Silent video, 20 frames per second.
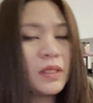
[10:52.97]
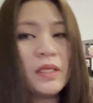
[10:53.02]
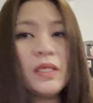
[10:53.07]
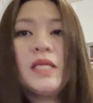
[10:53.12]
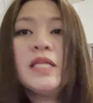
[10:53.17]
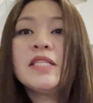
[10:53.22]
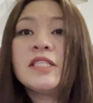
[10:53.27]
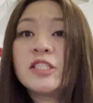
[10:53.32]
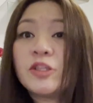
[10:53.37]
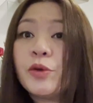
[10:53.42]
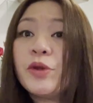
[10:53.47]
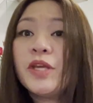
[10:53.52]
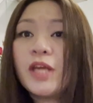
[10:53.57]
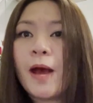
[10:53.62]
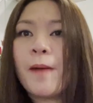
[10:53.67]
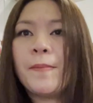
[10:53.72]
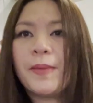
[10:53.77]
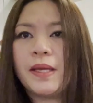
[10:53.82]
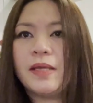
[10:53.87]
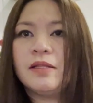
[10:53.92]
it's so
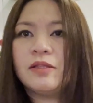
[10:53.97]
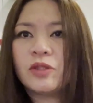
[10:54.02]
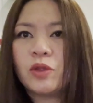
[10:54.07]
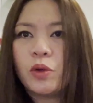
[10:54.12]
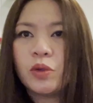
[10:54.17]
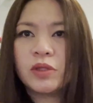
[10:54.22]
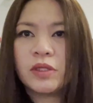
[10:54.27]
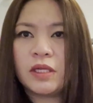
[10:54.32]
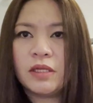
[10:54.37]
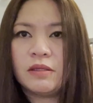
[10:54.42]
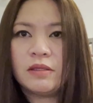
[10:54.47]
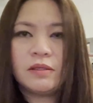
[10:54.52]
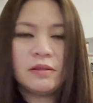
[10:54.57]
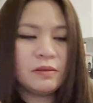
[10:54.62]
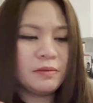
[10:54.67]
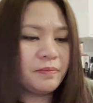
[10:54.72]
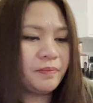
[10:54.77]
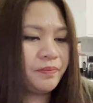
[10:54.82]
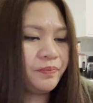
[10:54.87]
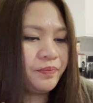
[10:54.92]
yummy. In total,
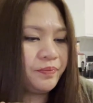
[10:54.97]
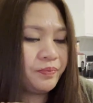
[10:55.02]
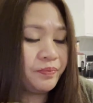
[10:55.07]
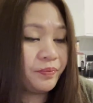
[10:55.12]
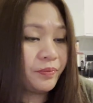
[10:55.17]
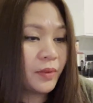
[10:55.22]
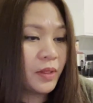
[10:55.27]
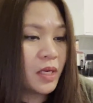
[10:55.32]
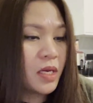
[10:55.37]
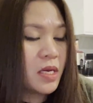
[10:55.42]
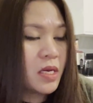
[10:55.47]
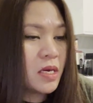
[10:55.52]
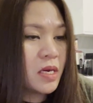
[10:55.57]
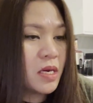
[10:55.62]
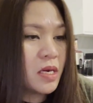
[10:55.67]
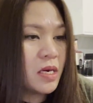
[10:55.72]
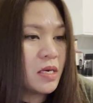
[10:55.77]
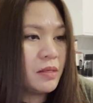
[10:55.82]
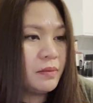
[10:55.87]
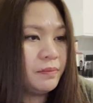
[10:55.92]

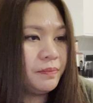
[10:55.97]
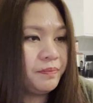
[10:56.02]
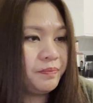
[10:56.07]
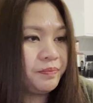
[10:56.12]
how